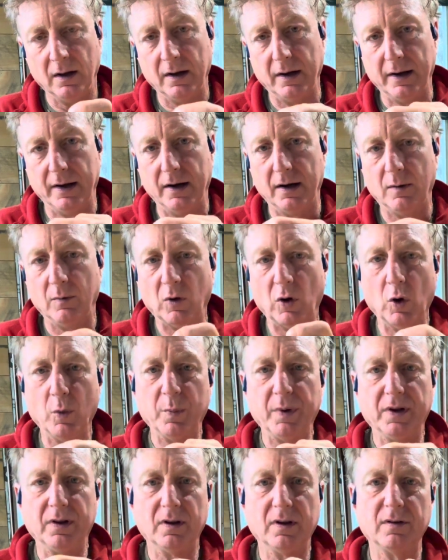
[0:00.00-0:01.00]
And I'm
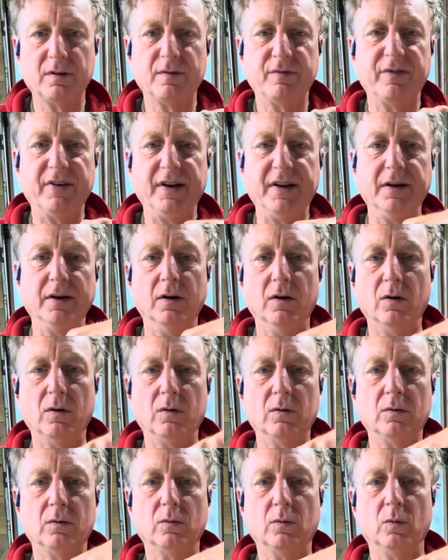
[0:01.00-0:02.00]
hoping this
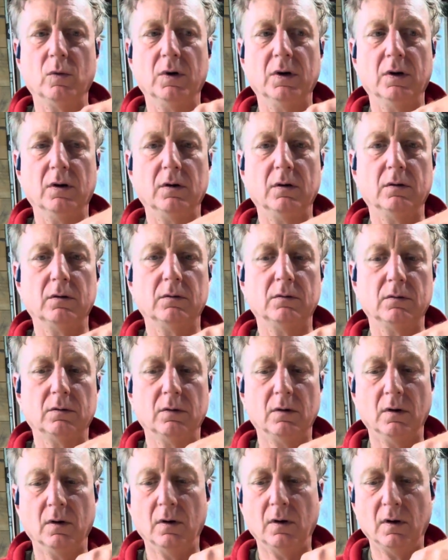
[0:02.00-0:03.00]
video will
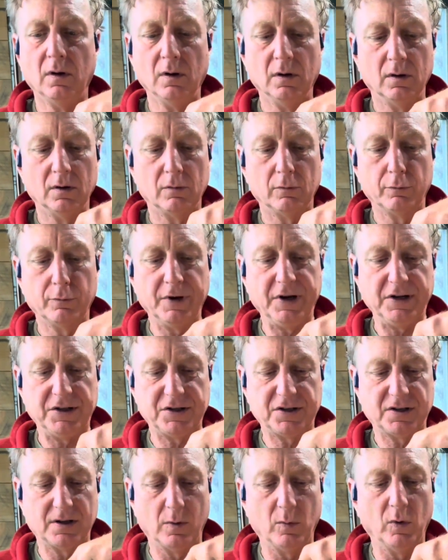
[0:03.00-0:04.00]
reach
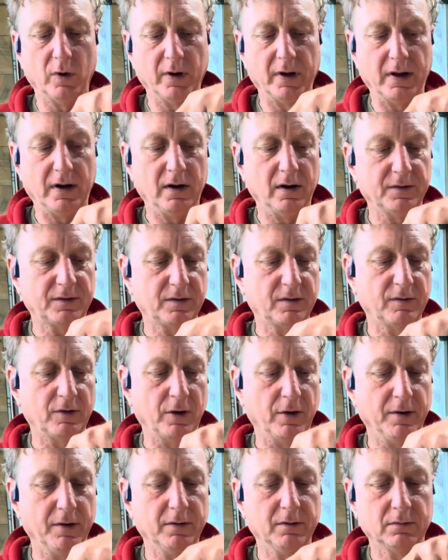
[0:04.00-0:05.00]
someone at
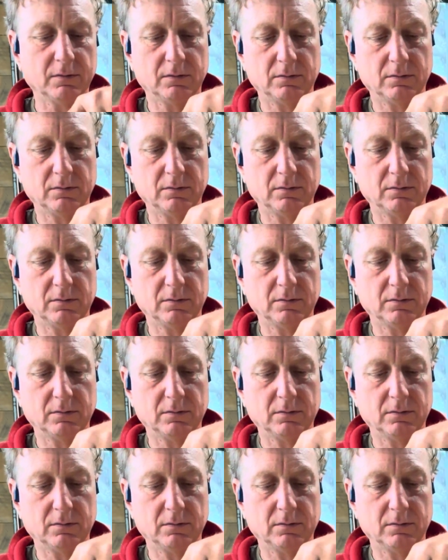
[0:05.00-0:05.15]
Husqvarna